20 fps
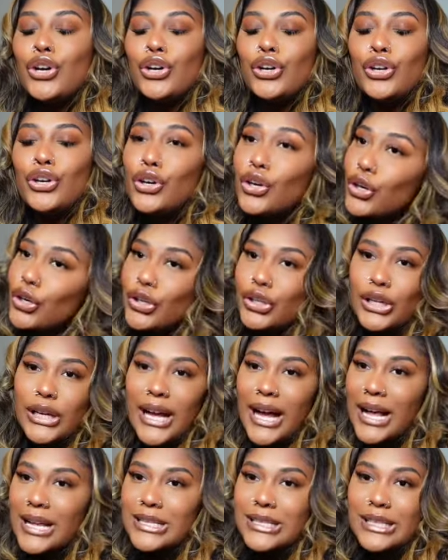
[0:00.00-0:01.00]
curl it
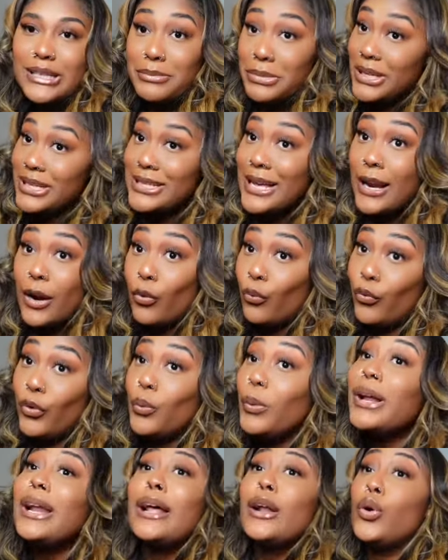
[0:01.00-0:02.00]
constantly, because I
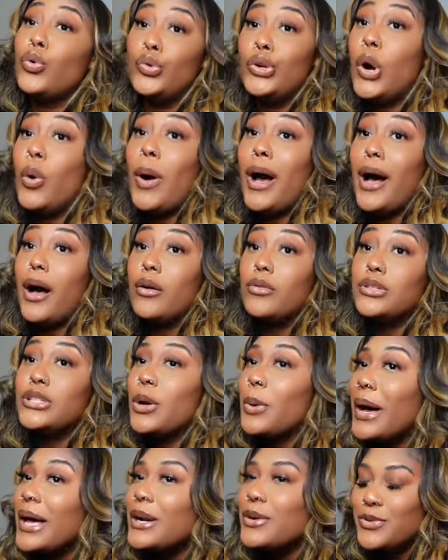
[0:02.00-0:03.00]
don't know how.
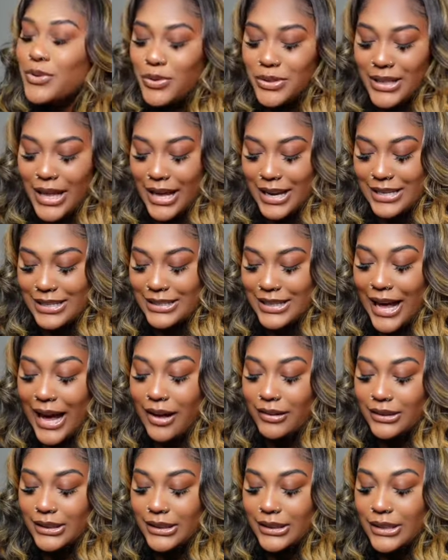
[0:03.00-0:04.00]
So I don't do a lot of
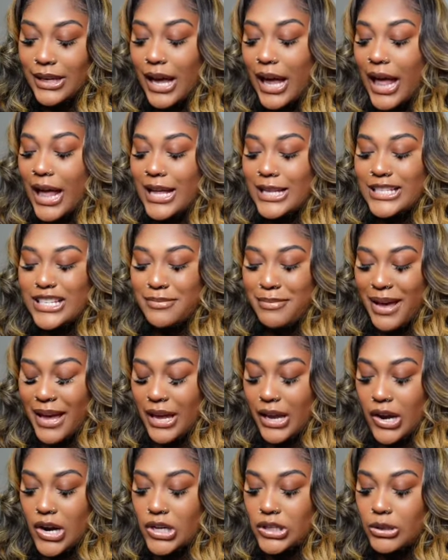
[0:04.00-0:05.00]
styling to my
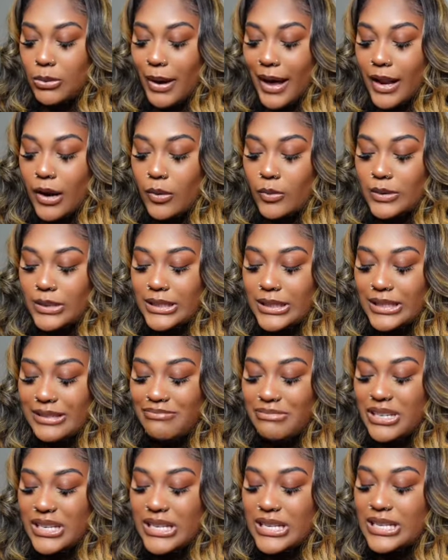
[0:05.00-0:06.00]
hair, so I don't
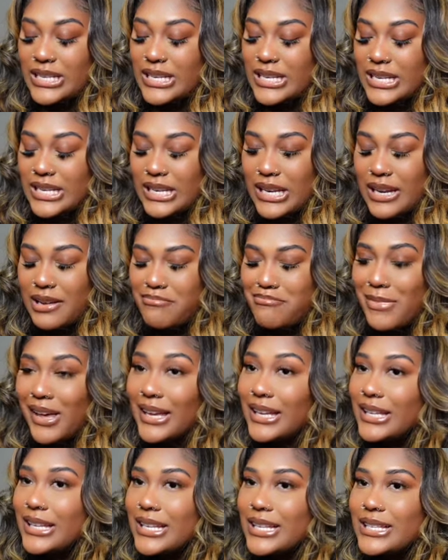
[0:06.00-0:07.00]
see me needing
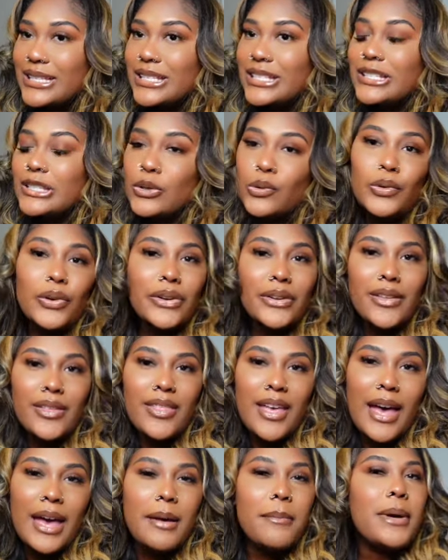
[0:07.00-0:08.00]
maintenance sooner than
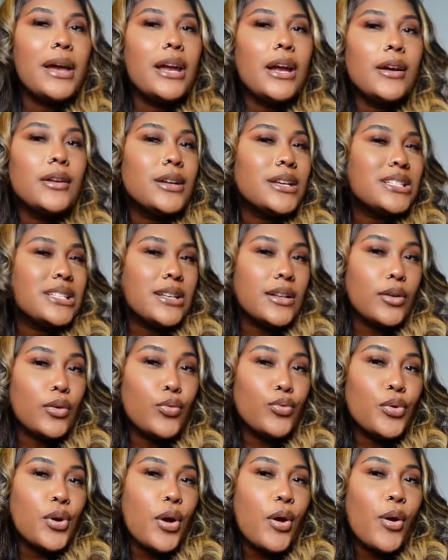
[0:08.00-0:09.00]
that, and my hair doesn't
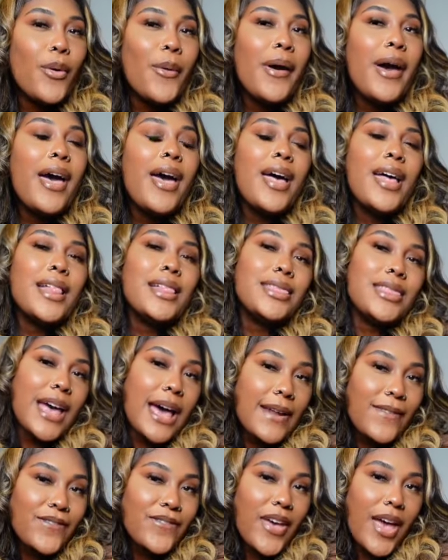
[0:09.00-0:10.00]
grow
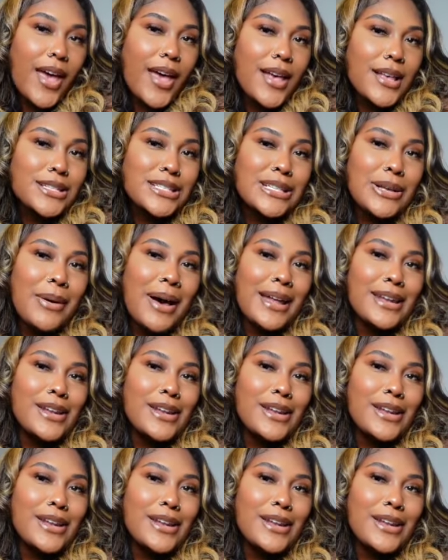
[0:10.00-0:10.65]
that fast, so I